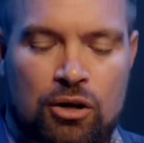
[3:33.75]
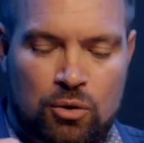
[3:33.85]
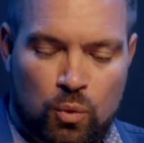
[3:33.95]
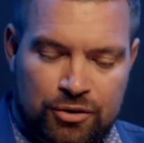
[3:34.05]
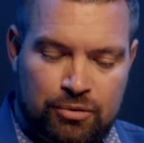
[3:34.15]

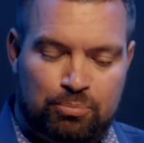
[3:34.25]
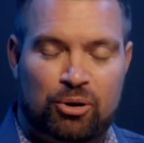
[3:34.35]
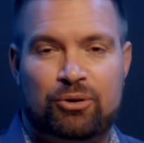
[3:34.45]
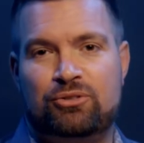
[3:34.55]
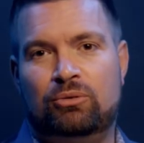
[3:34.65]
who wants a
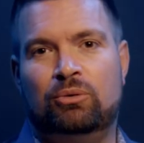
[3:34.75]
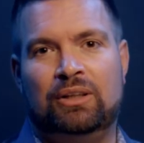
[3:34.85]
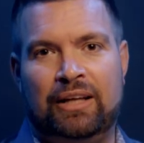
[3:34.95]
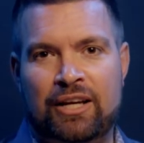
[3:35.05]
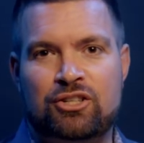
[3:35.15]
personal
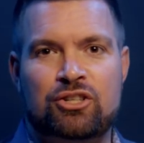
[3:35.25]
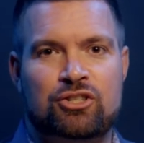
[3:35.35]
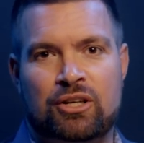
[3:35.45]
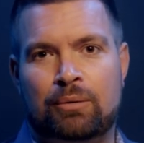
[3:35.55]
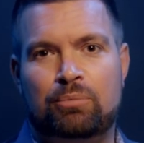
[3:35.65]

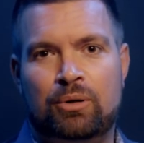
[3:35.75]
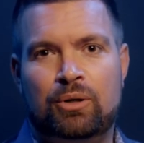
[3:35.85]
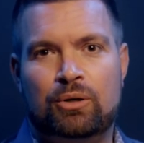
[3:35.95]
relationship